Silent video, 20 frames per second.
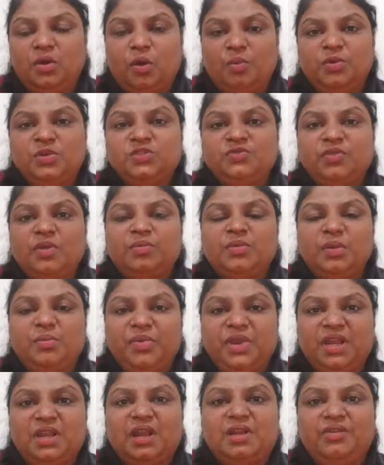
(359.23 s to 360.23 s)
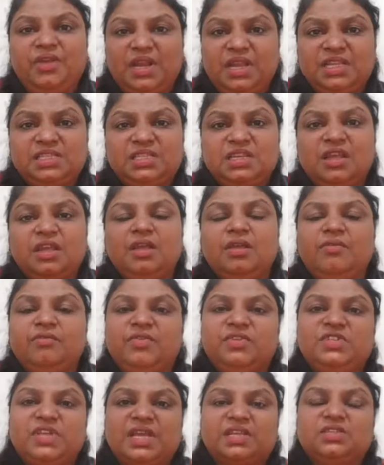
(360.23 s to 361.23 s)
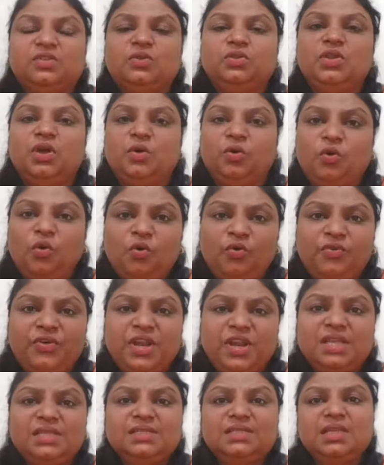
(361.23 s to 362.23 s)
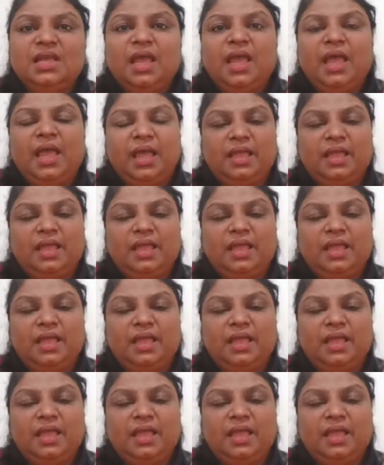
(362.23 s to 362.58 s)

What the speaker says: hormones from the brain are released, which acts on the ovaries,